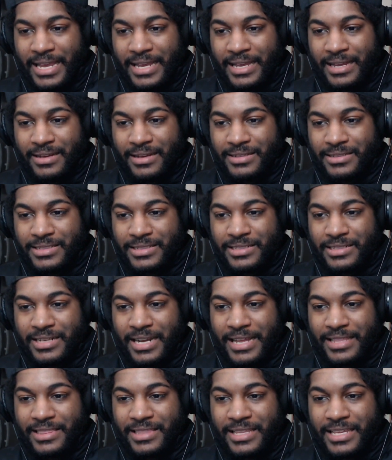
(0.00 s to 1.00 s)
and
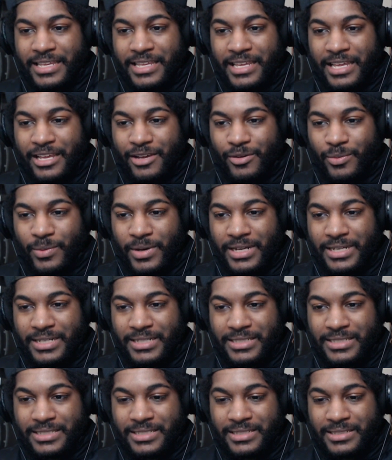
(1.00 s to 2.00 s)
I think it
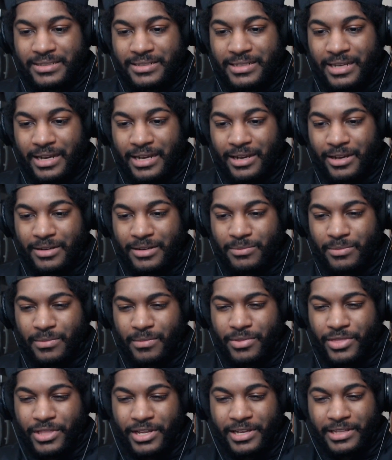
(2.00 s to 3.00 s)
was uh,
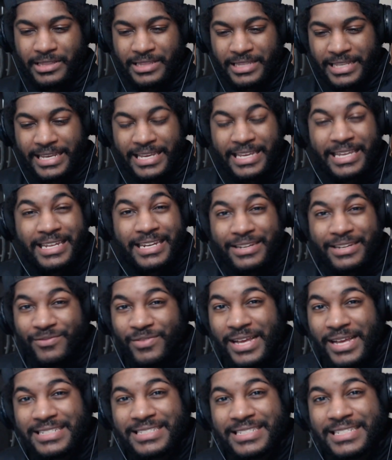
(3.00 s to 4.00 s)
the lead
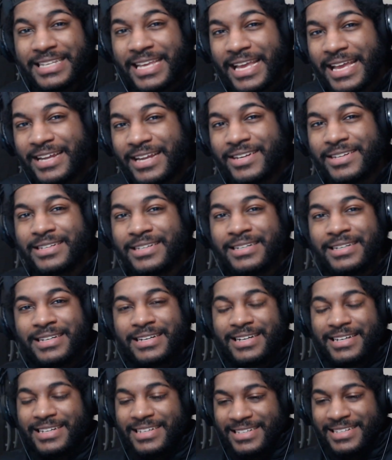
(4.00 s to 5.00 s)
investigator,
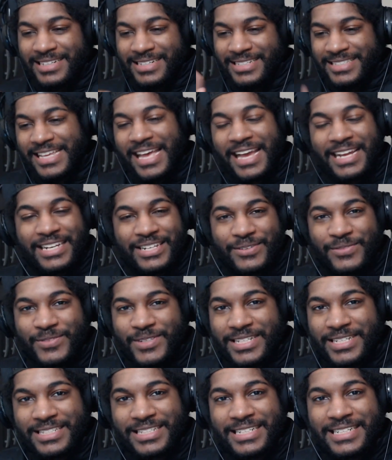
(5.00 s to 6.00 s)
Detective
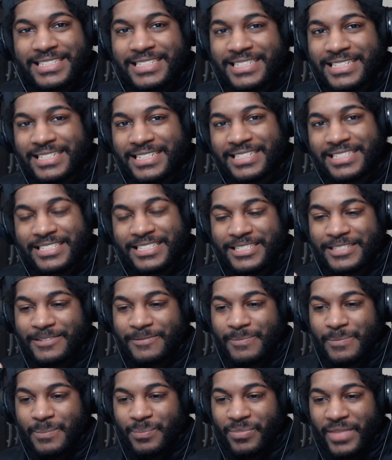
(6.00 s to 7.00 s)
Delicious,
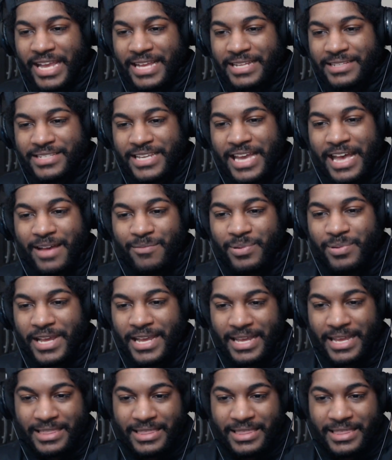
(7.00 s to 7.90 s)
and Teppei.